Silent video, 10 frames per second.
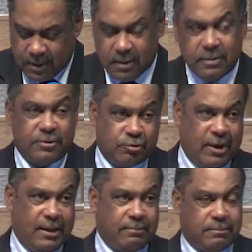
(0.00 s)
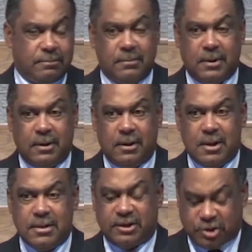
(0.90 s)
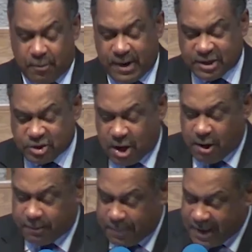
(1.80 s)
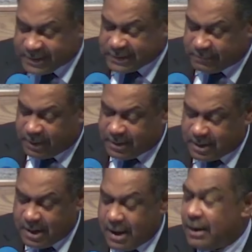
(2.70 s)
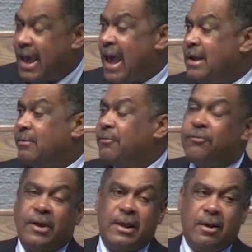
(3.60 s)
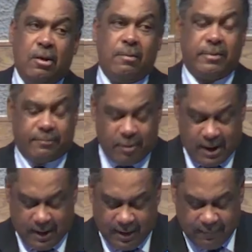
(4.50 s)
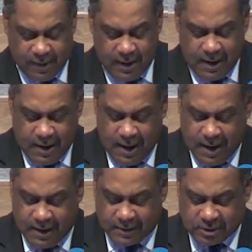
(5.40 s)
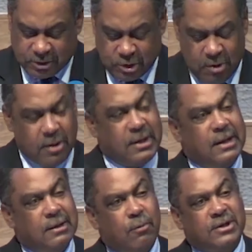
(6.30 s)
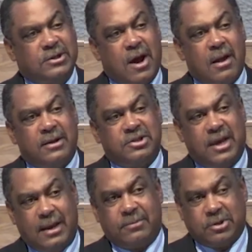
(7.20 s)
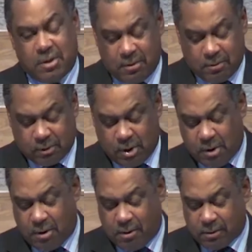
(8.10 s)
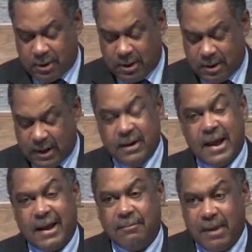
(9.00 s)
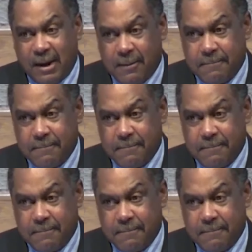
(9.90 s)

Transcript: The dream that so many saw possible in the land of the free and the home of the brave has turned into what scholar James Cone called a nightmare.